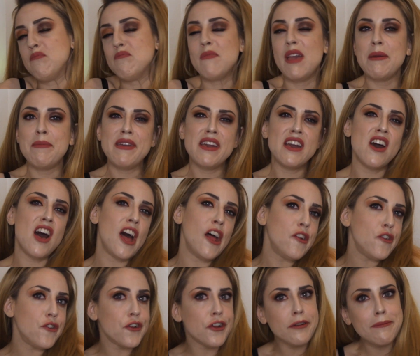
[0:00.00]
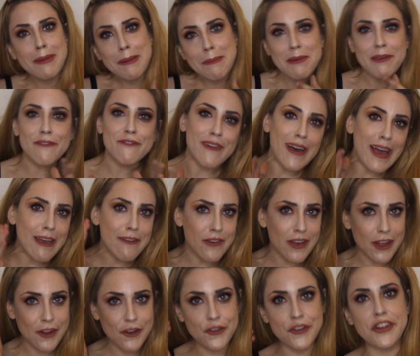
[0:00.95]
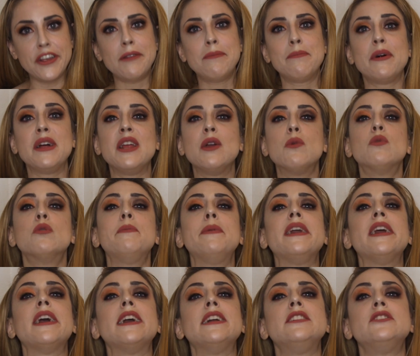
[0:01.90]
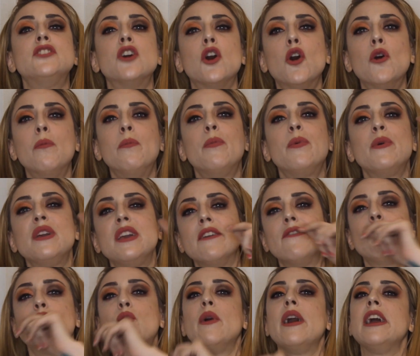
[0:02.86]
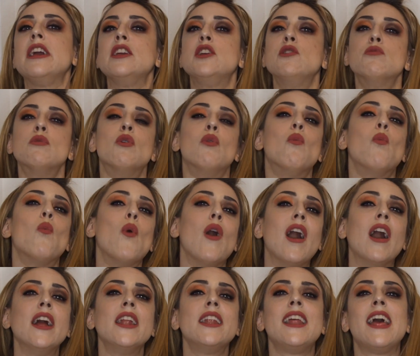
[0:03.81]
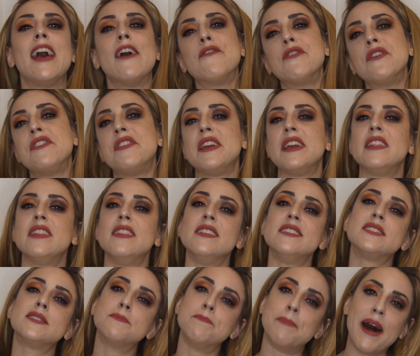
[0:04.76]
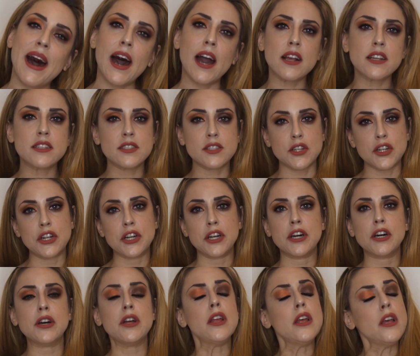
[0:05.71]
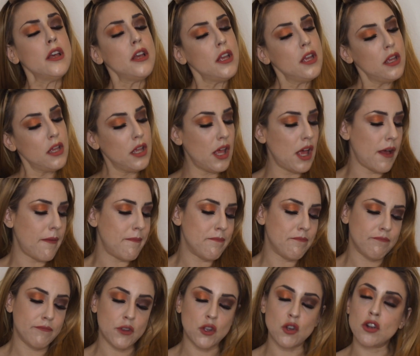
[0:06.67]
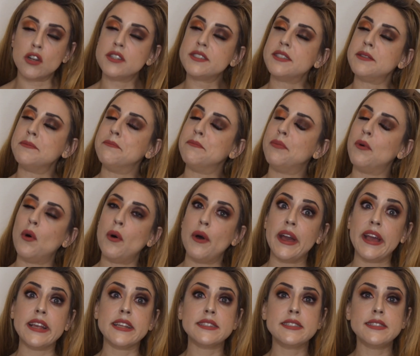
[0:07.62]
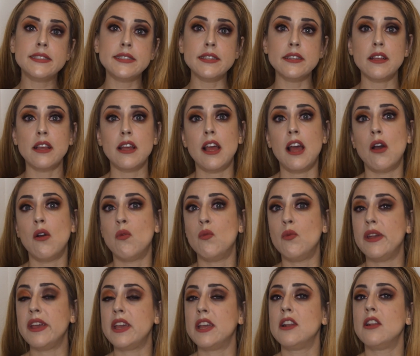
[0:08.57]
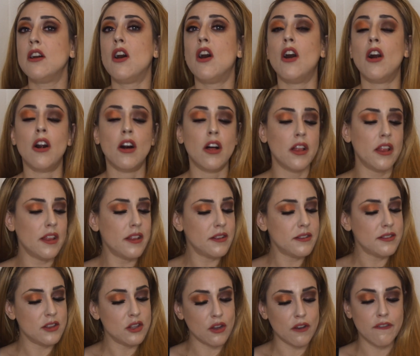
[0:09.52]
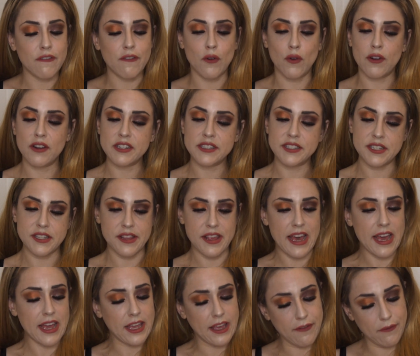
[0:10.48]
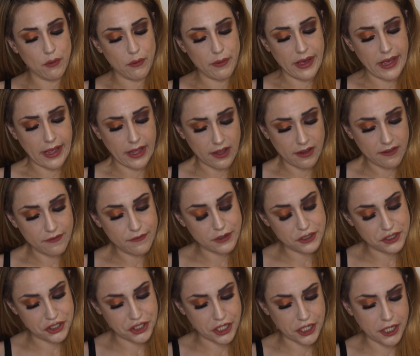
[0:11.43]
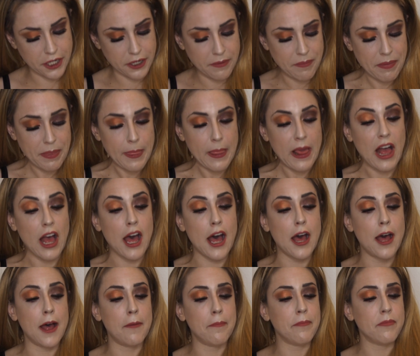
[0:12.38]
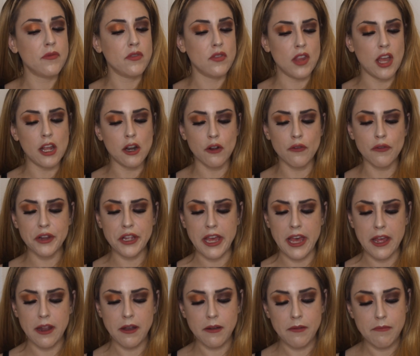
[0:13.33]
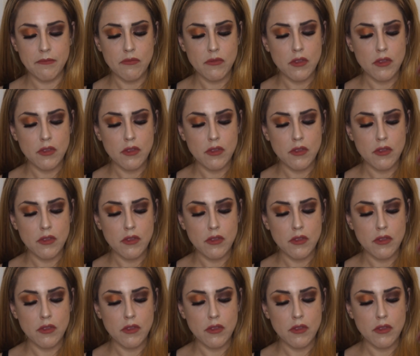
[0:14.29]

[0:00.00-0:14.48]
maybe 100, maybe 500, but it will be a dope giveaway. You will want everything in this box, girls and boys. We can all look forward to that giveaway for sure. Not over yet.